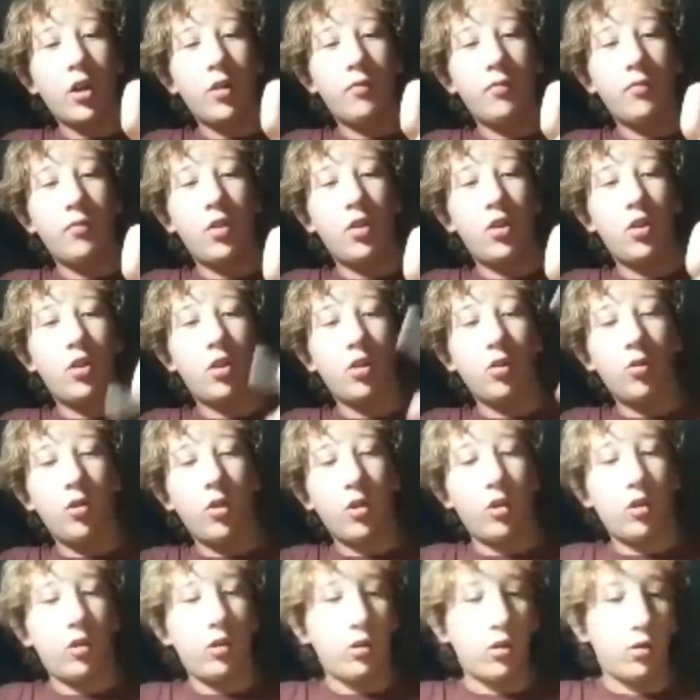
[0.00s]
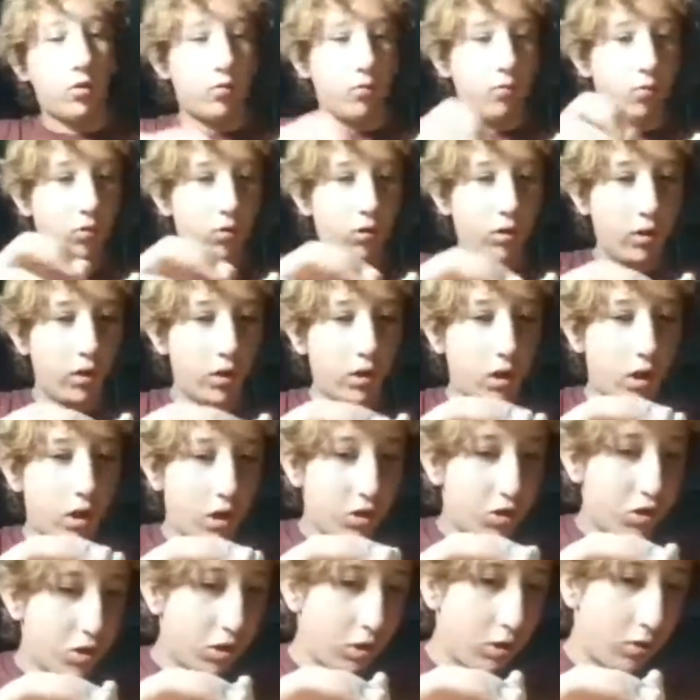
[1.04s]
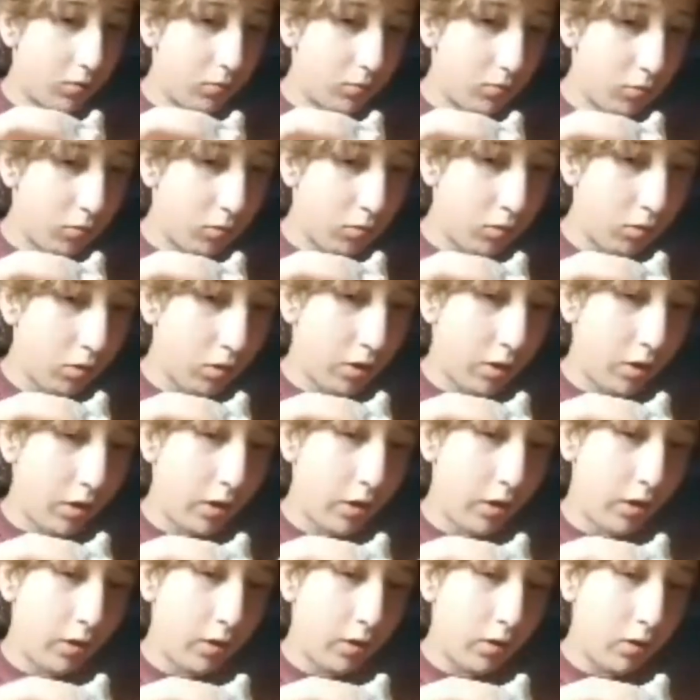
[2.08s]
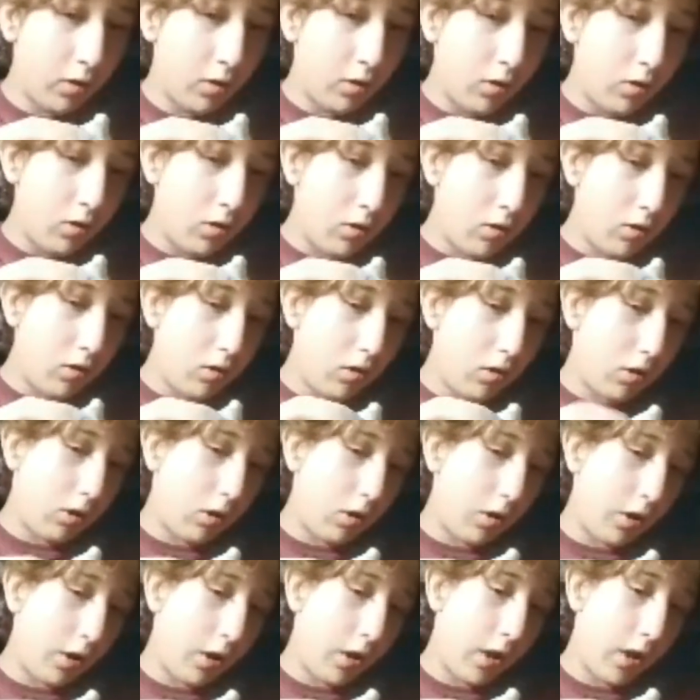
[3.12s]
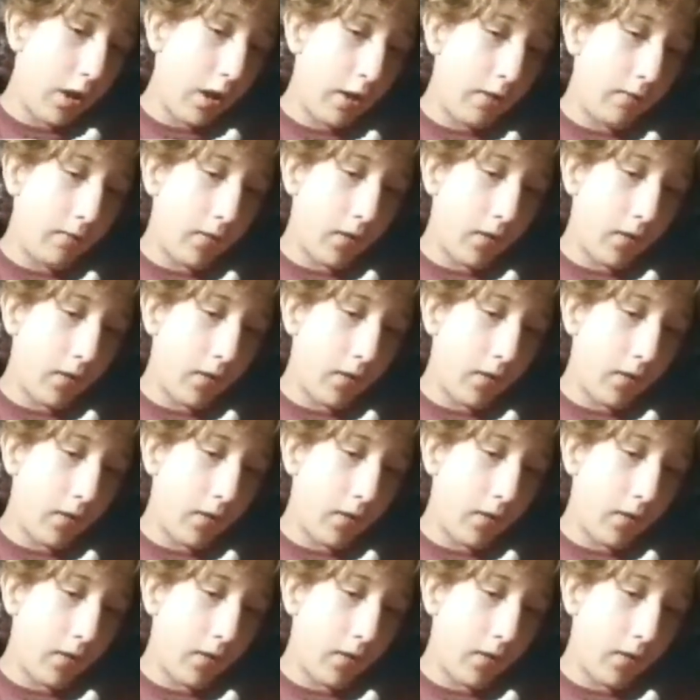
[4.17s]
I don't need to really touch it more than I already have.